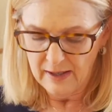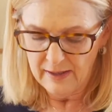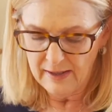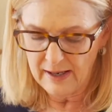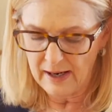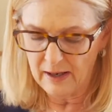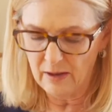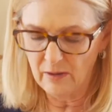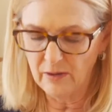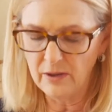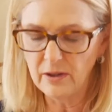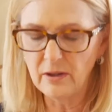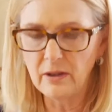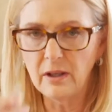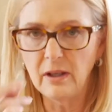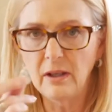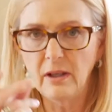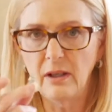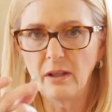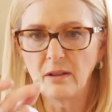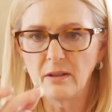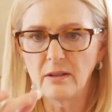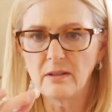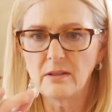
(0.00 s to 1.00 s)
Now you're going
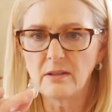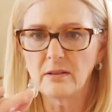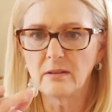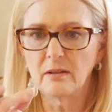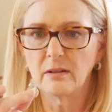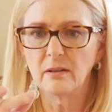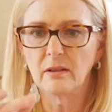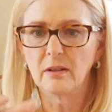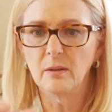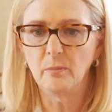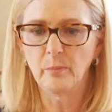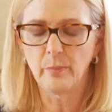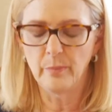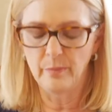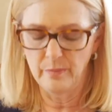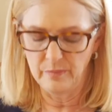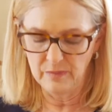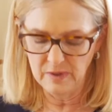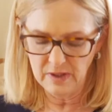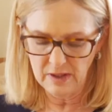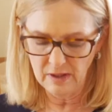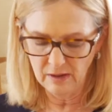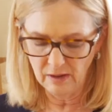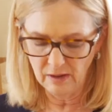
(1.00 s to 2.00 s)
to get this little
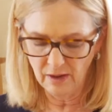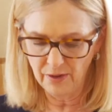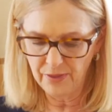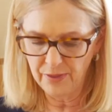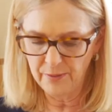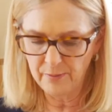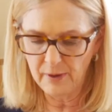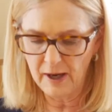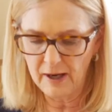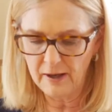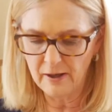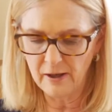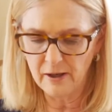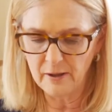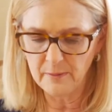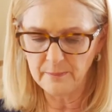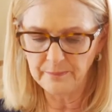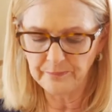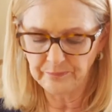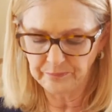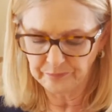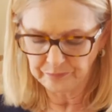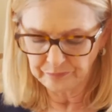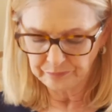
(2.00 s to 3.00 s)
needle threader,